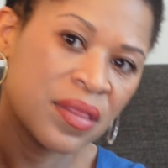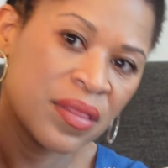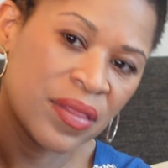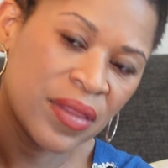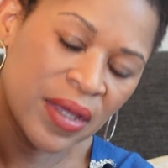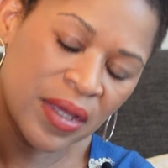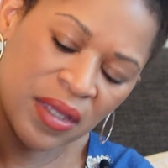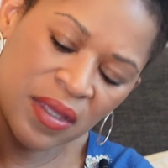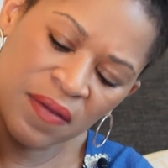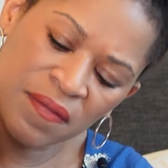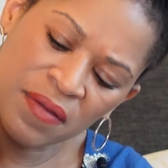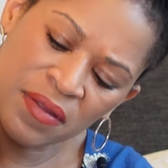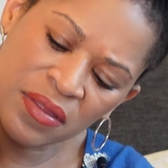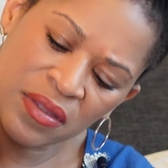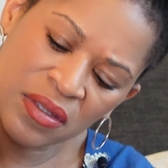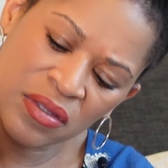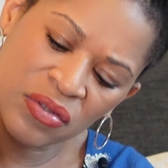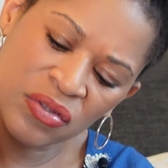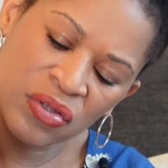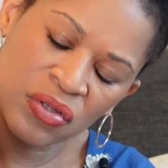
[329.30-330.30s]
that give it
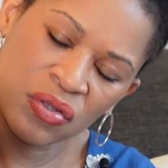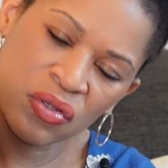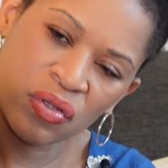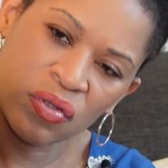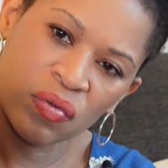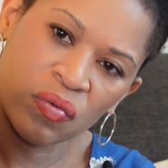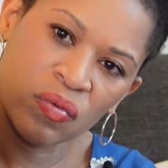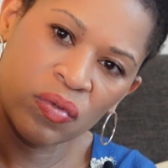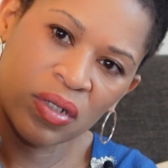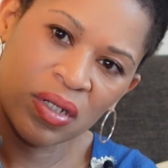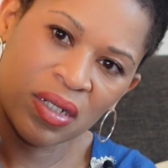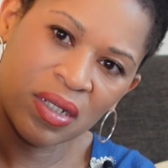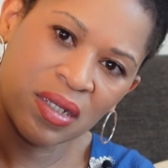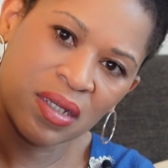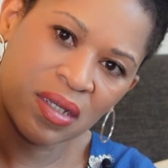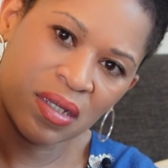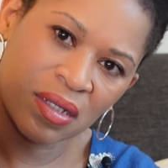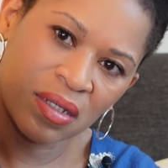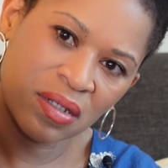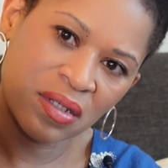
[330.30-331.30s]
this
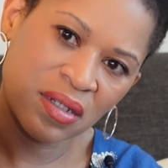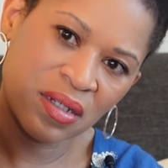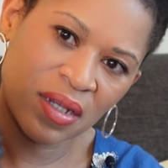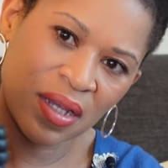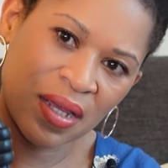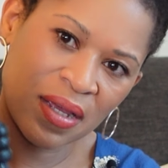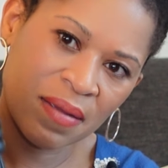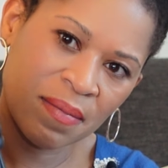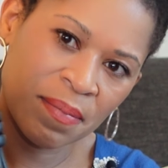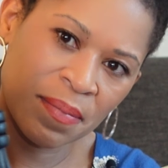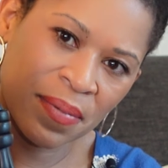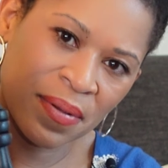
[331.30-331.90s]
unique shape.